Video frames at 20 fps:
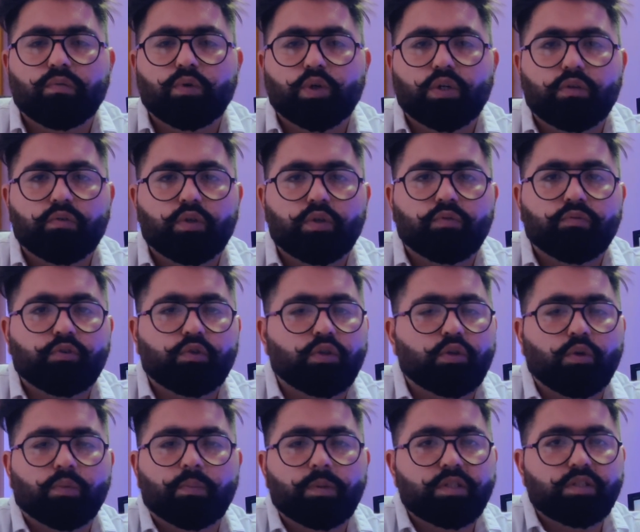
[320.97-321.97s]
whatever for
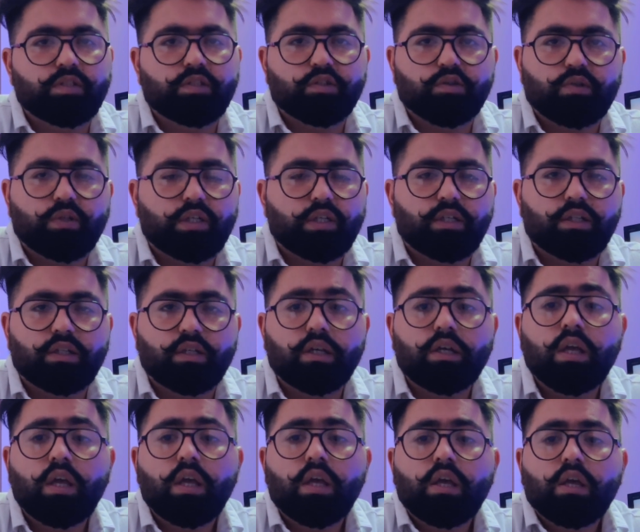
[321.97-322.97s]
your business or anything.